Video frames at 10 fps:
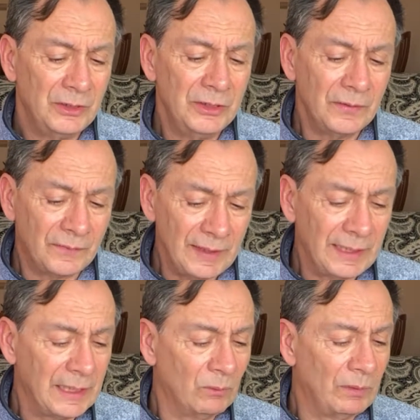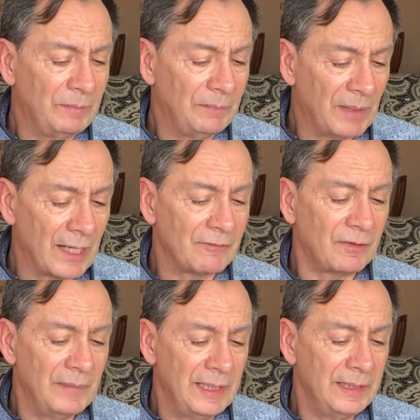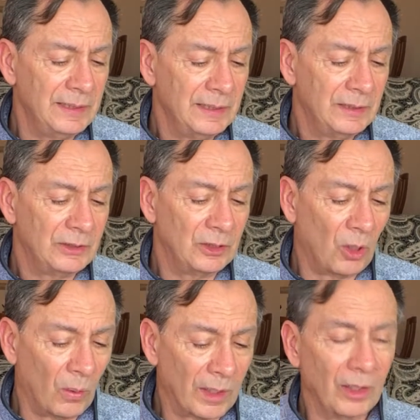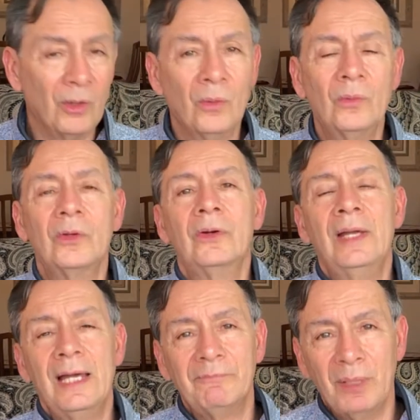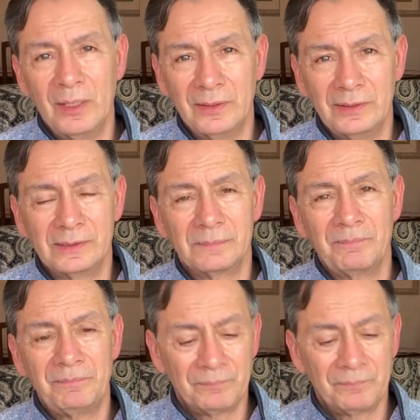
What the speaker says: Do you think it would be better for me to go it alone or to have partners?